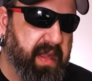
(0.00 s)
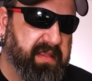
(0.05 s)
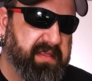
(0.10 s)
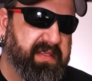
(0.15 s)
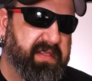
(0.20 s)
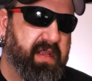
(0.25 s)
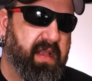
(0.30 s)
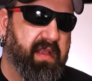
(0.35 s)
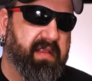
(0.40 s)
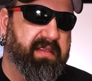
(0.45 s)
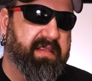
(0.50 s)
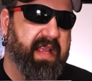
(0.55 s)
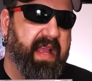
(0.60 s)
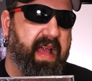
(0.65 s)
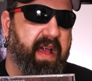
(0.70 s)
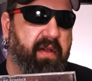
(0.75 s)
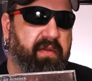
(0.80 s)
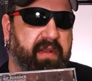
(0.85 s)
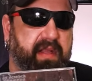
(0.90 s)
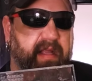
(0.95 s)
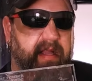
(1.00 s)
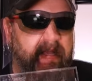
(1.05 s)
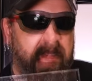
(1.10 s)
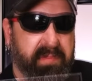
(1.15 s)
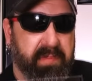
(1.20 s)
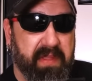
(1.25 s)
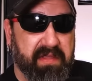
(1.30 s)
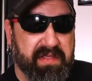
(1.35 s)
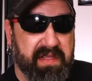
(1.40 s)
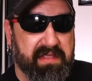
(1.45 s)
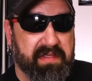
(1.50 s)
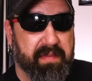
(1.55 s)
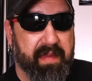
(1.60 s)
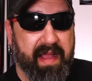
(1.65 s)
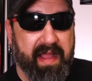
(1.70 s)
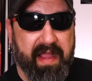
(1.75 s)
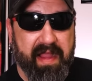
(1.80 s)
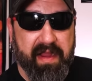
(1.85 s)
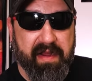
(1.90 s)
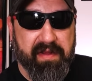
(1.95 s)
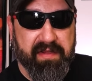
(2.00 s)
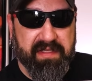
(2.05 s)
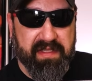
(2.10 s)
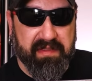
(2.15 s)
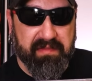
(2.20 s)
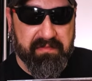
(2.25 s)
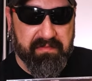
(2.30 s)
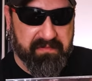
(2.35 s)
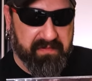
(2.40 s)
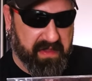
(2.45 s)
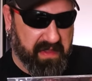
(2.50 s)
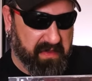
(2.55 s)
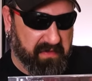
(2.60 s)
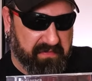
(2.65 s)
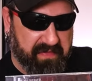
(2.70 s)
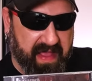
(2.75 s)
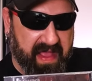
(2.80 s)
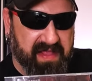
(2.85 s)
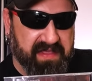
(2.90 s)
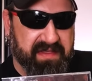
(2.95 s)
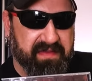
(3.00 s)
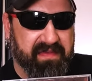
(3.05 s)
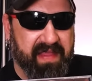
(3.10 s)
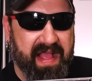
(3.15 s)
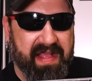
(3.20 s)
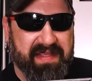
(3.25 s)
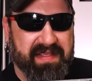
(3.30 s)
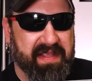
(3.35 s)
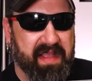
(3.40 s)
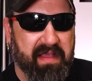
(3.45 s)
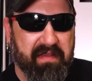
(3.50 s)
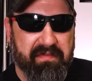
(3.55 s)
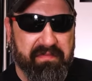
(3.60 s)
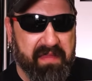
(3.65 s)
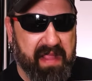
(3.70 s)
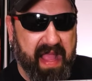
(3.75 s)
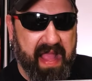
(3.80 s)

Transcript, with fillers: buzzsaw sound. That's music to my ears, and you know, fans of that stuff,